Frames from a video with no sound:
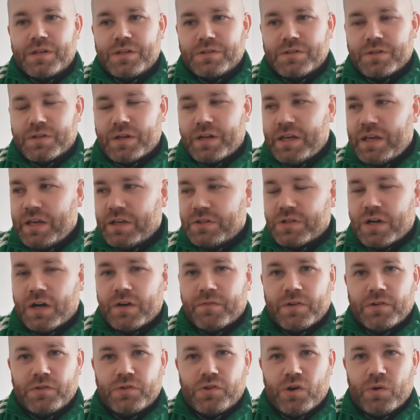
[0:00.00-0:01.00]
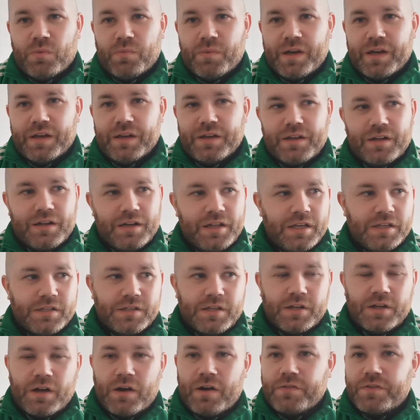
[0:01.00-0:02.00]
So the league's over and done with. At
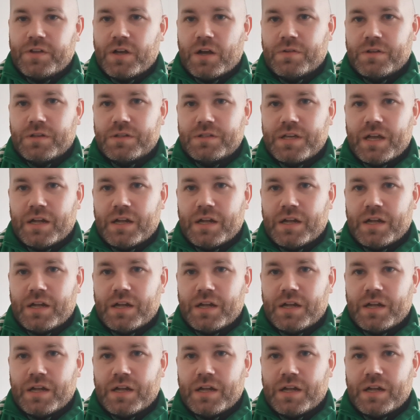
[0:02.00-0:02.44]
least they don't have to go to